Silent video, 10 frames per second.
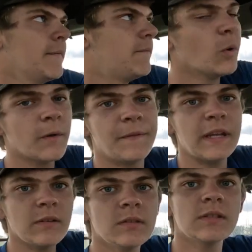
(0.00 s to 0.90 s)
four
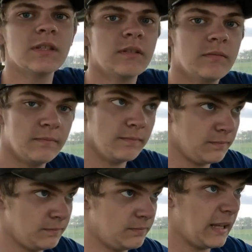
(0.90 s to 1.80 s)
fields,
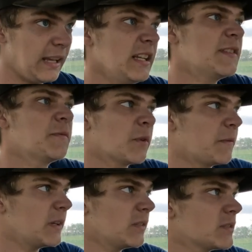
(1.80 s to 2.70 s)
at least four
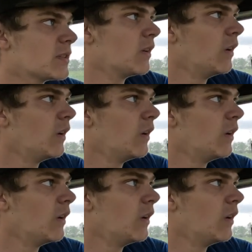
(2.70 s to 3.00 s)
fields